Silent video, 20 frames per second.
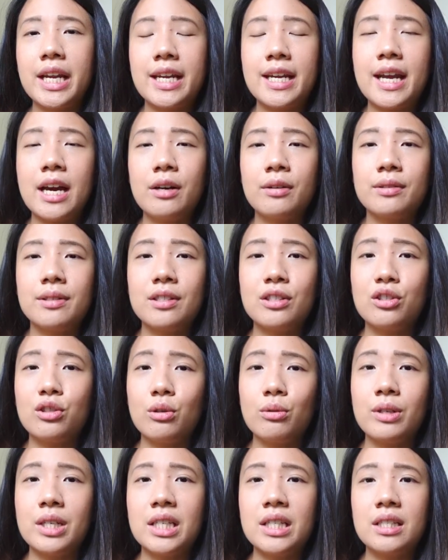now the
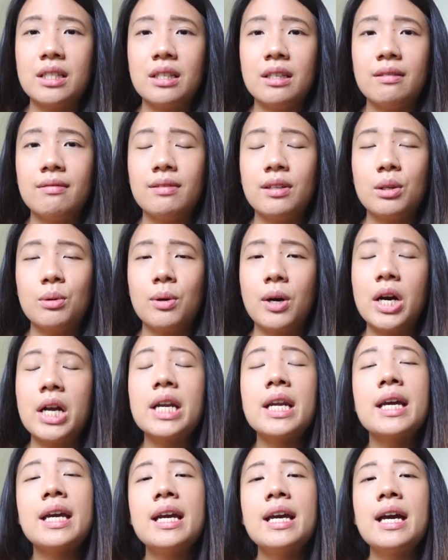Sony
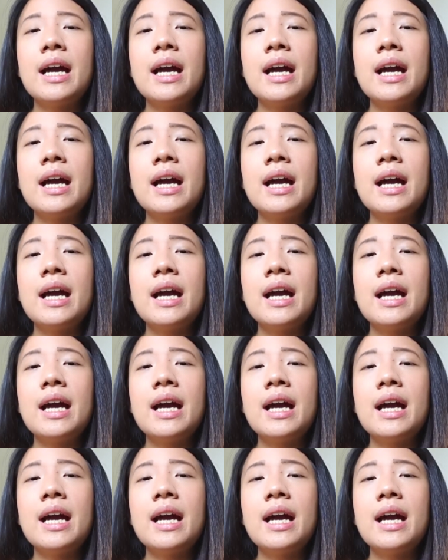ZV-1.